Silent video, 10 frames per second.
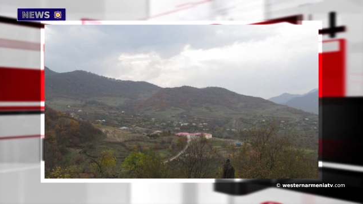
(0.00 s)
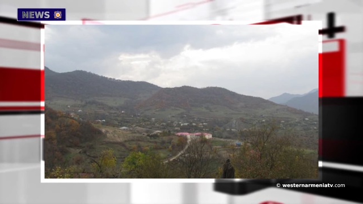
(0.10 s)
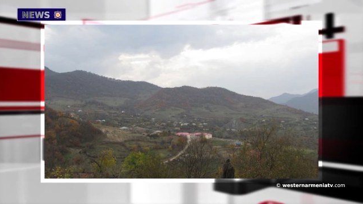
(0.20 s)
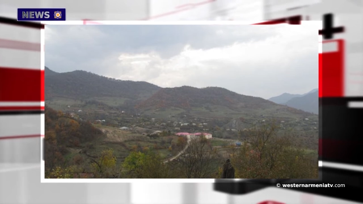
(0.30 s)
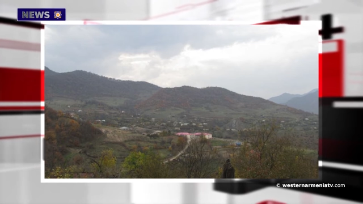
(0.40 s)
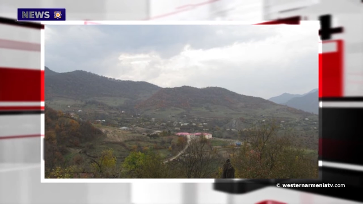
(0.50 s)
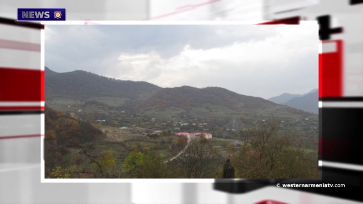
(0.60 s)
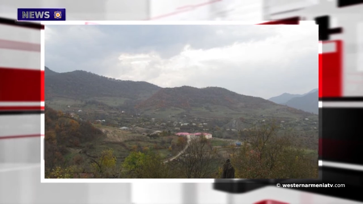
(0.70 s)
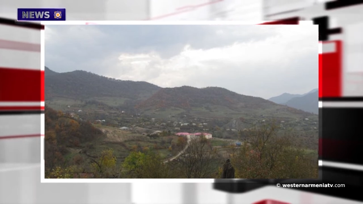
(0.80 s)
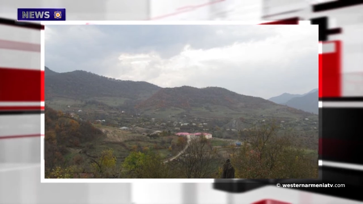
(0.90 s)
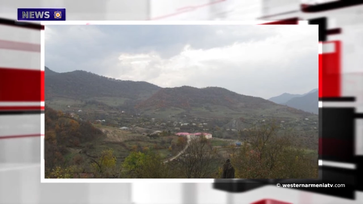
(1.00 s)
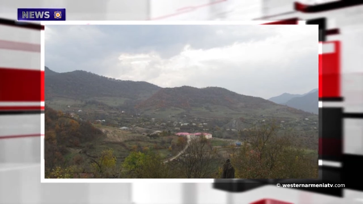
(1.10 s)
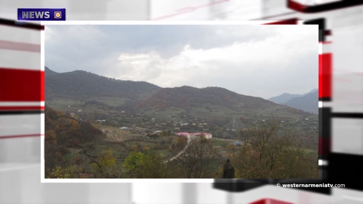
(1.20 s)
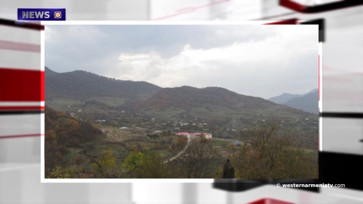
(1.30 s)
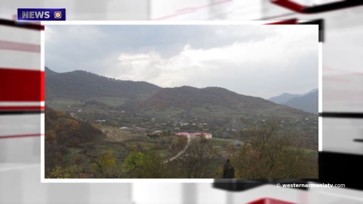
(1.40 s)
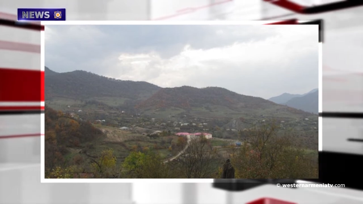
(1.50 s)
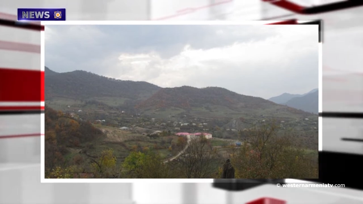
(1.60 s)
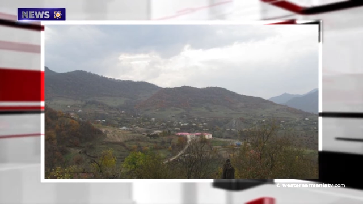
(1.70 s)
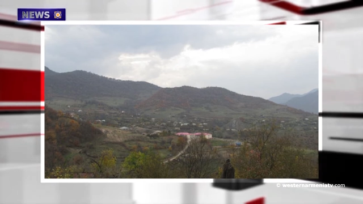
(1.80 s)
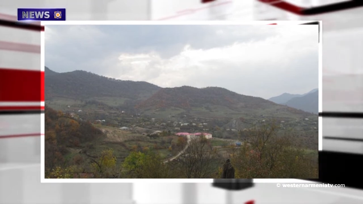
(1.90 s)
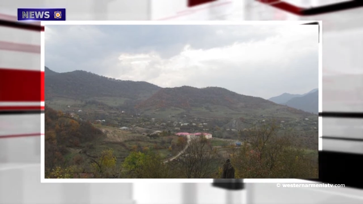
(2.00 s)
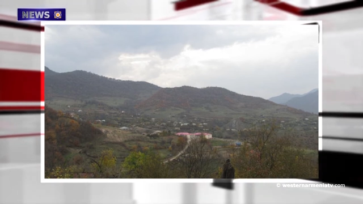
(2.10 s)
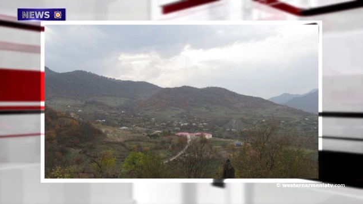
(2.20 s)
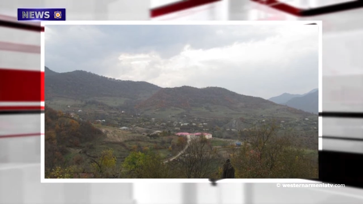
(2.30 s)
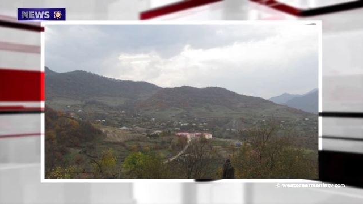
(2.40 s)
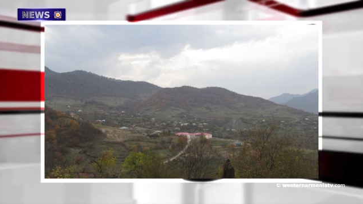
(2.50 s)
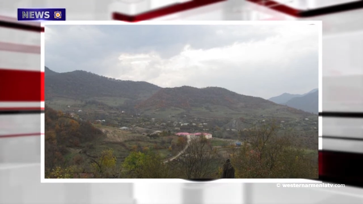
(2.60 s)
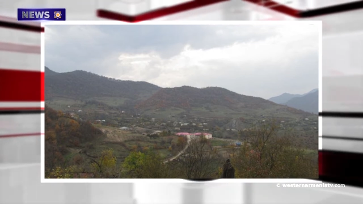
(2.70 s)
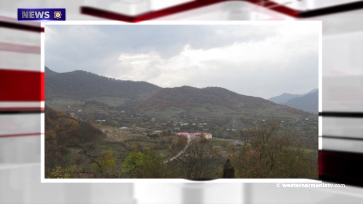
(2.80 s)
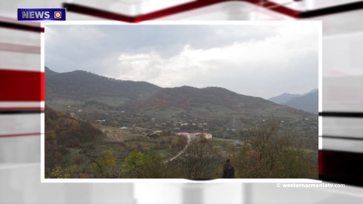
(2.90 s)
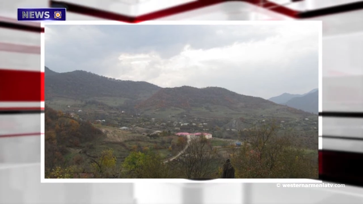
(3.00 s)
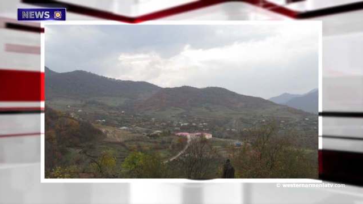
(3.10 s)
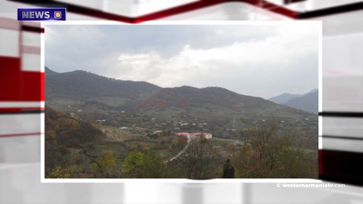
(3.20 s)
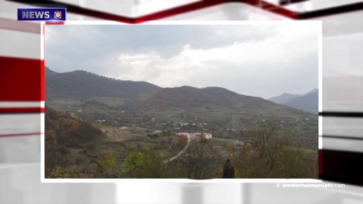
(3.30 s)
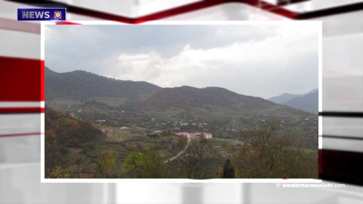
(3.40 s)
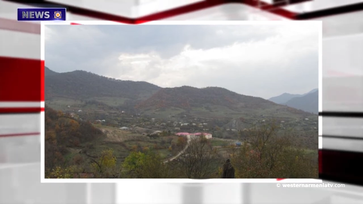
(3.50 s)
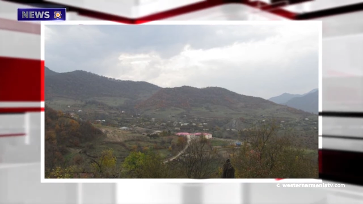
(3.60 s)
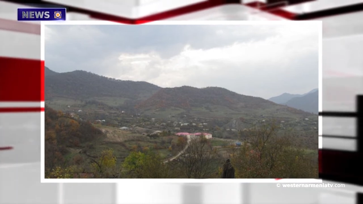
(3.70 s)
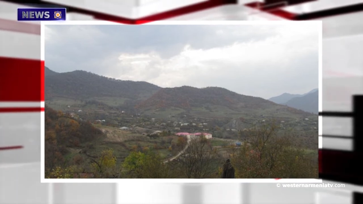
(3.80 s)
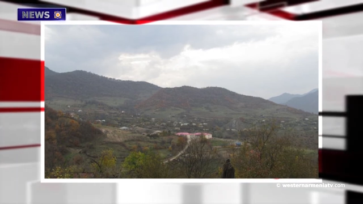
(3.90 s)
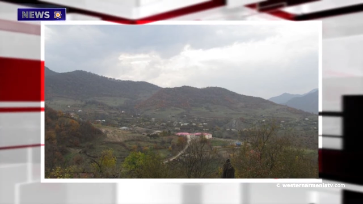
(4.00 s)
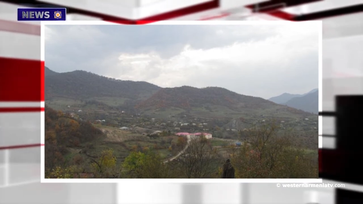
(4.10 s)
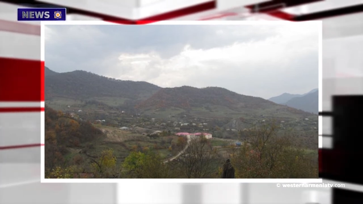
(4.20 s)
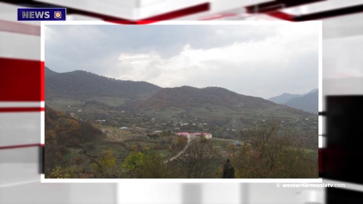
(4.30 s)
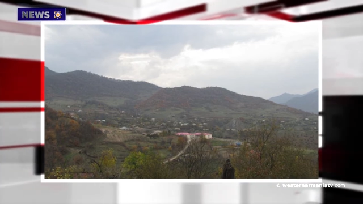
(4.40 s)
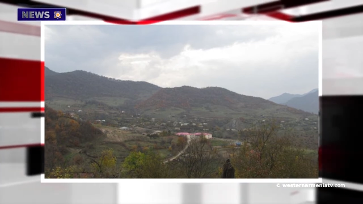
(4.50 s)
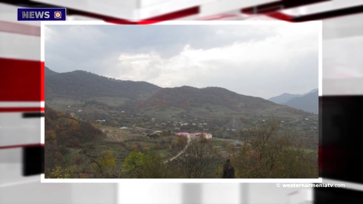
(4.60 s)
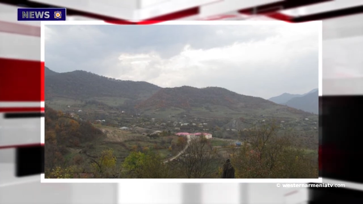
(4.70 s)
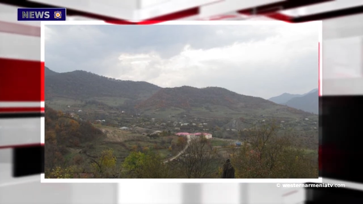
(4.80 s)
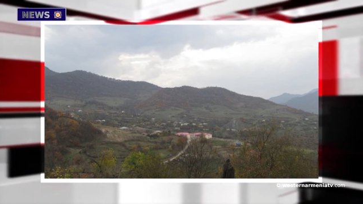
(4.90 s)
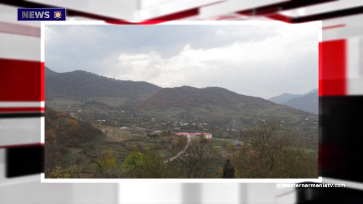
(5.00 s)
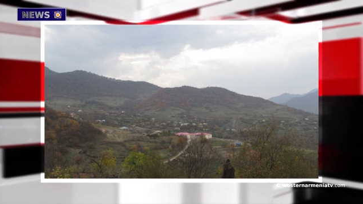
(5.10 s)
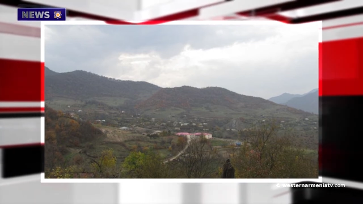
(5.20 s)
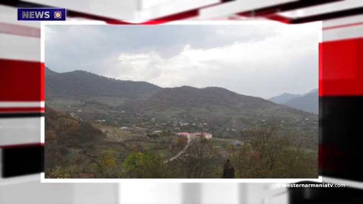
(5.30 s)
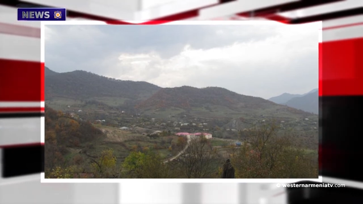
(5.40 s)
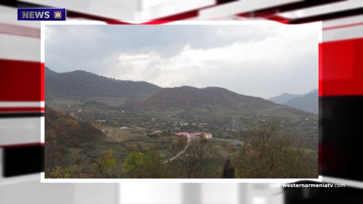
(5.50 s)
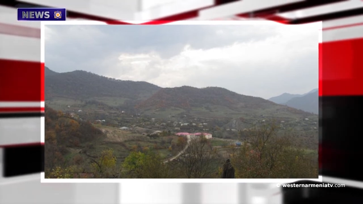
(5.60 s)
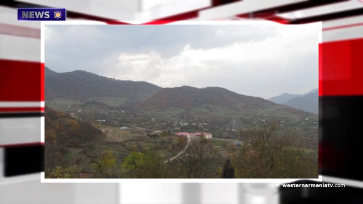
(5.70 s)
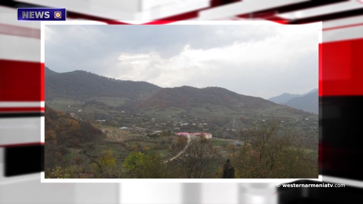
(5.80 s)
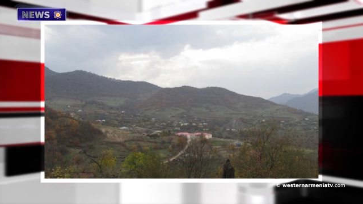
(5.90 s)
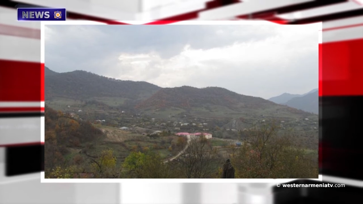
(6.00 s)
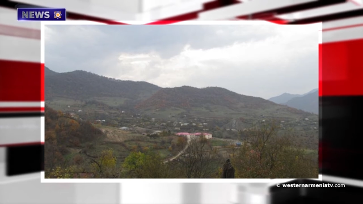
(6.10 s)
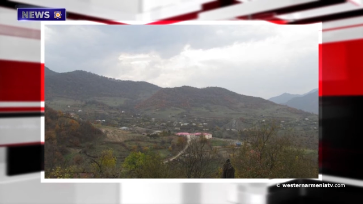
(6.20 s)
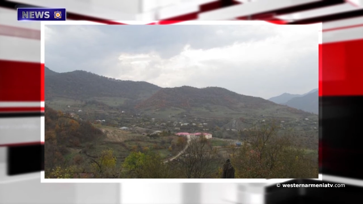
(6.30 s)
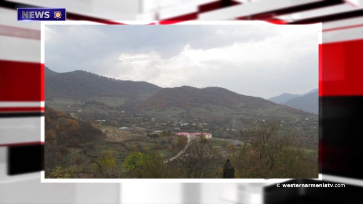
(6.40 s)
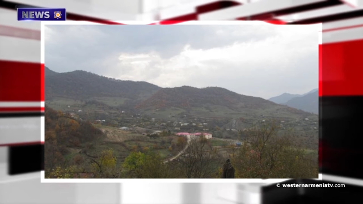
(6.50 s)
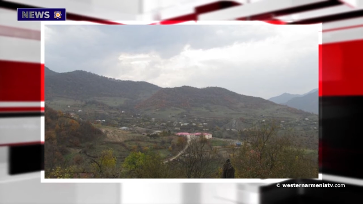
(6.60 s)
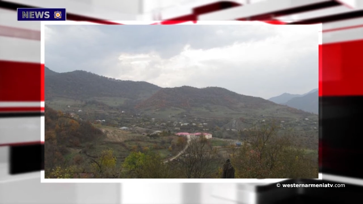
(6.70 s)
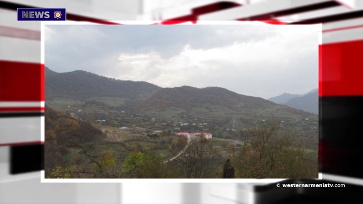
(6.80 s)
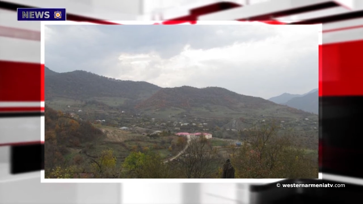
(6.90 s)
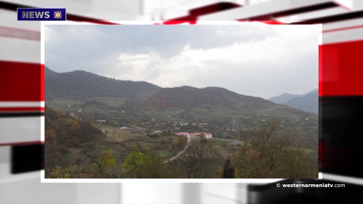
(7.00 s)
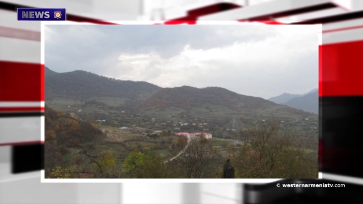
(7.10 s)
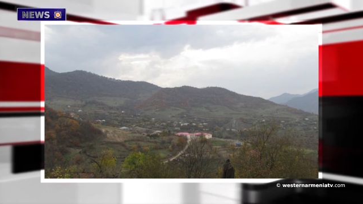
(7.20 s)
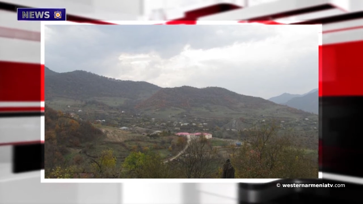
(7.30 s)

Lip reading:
No face is visible, so there are no lips to read.